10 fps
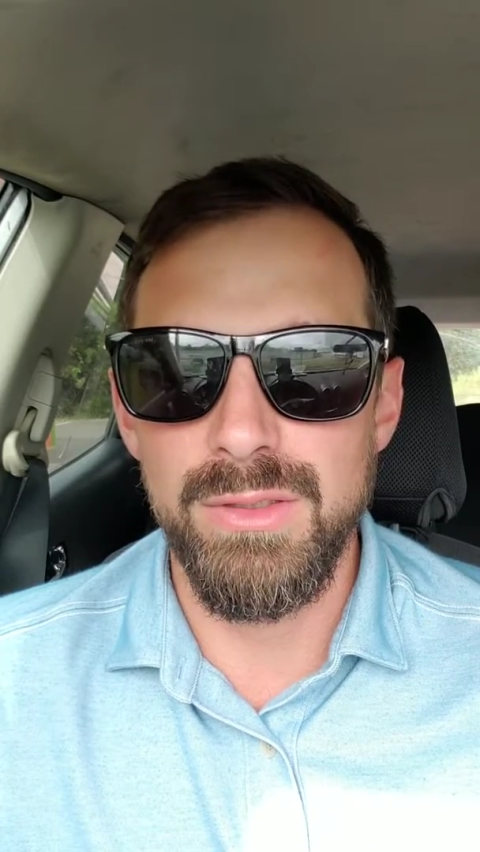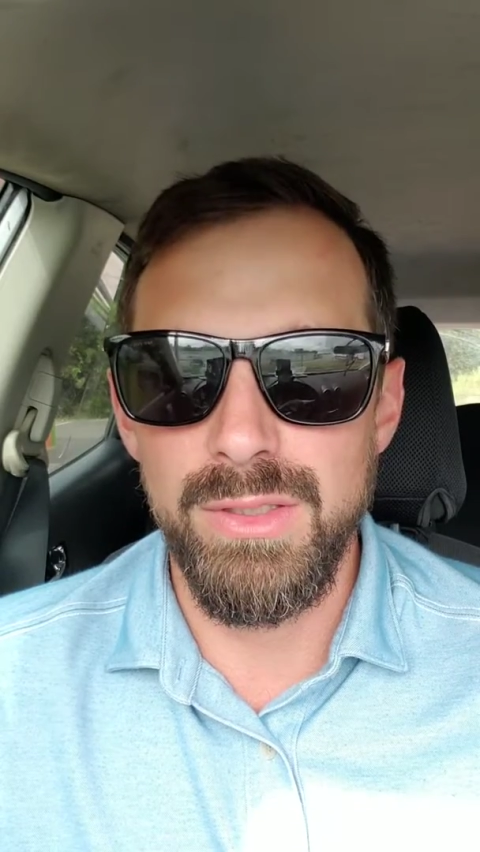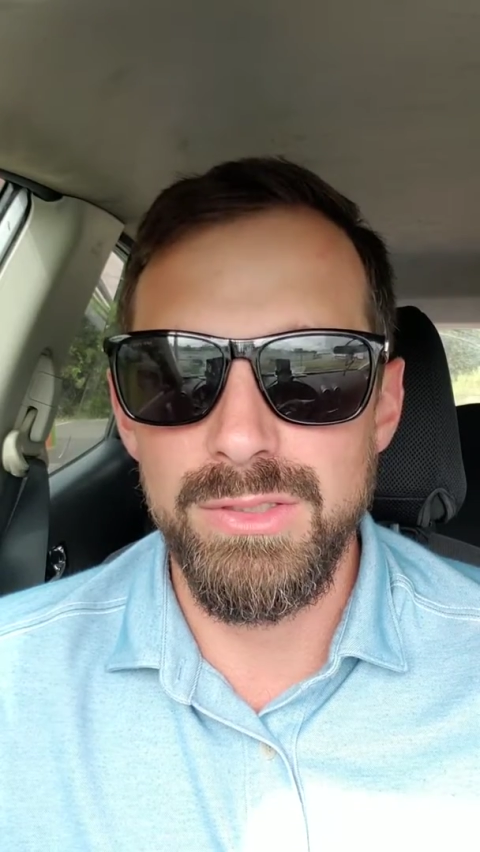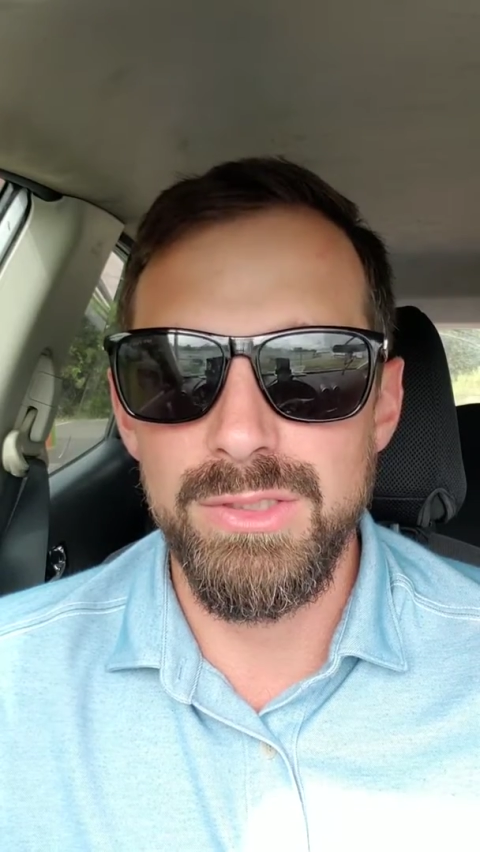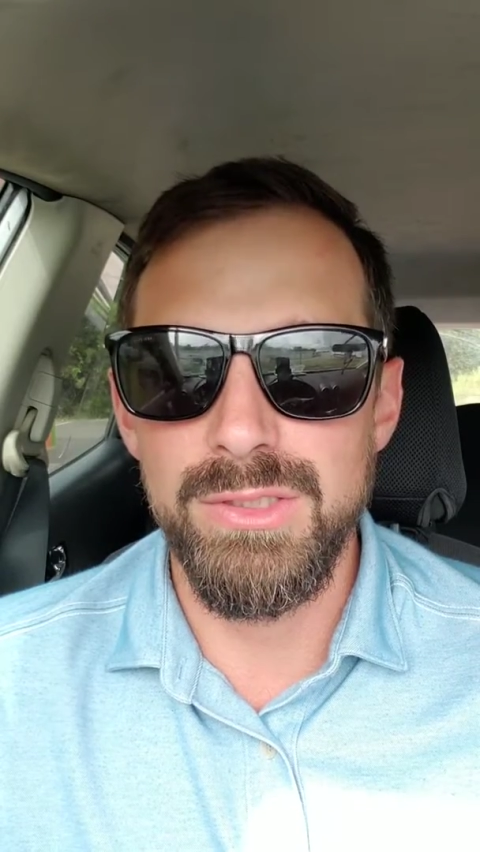
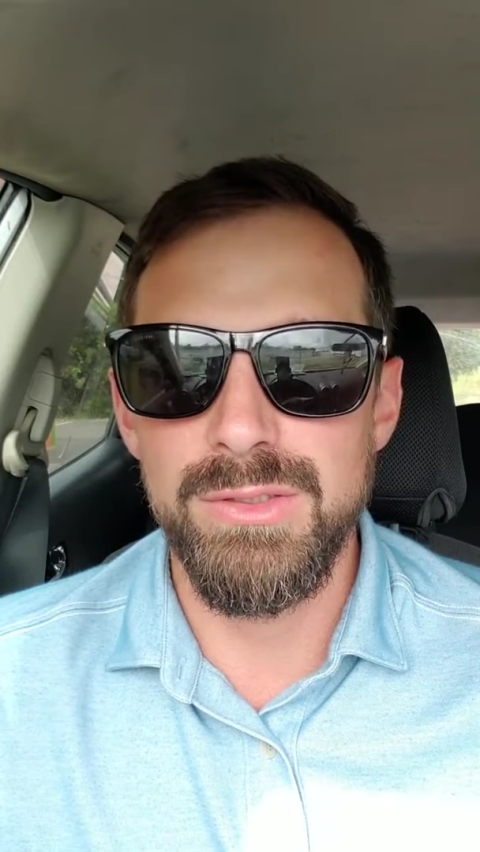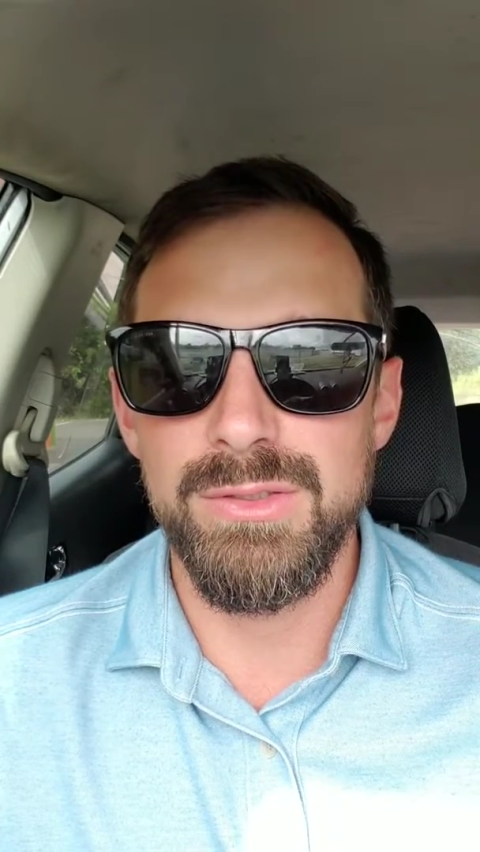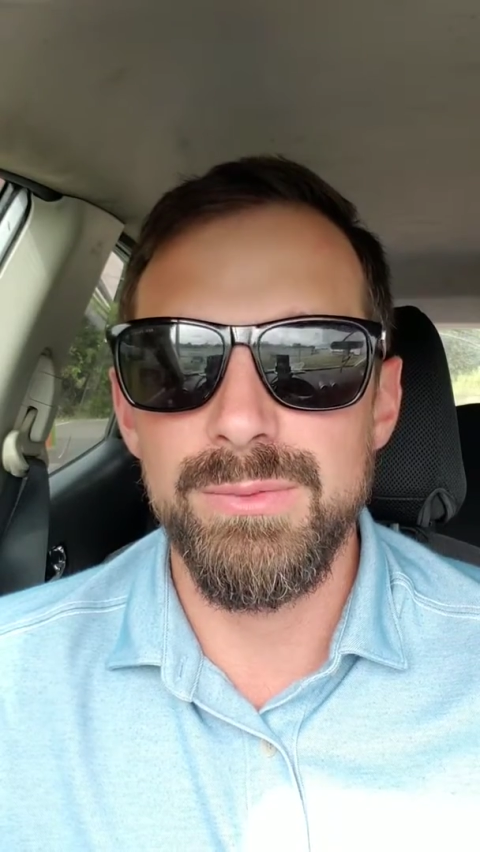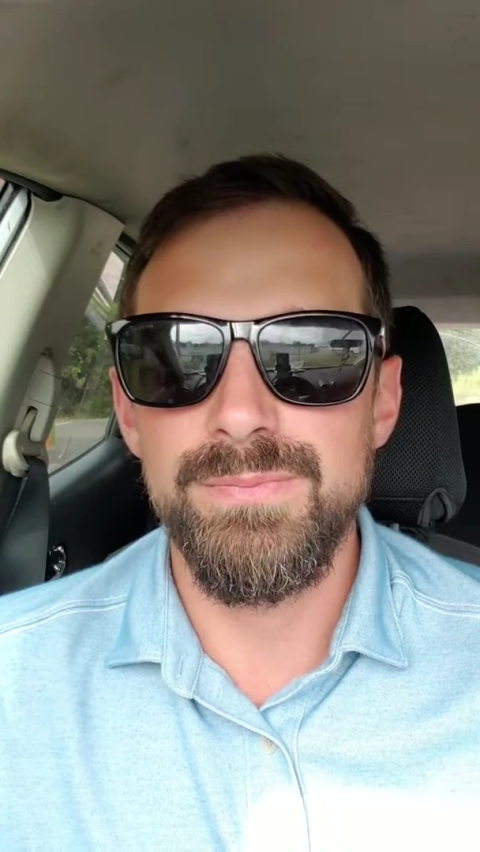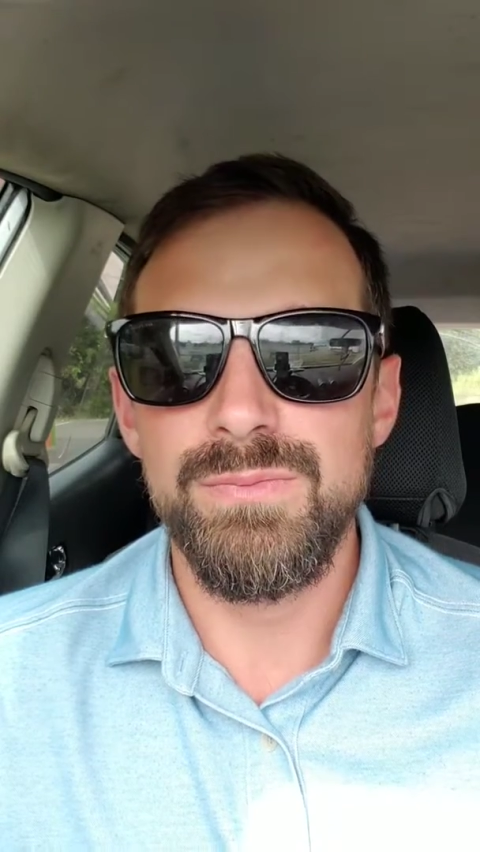lunges,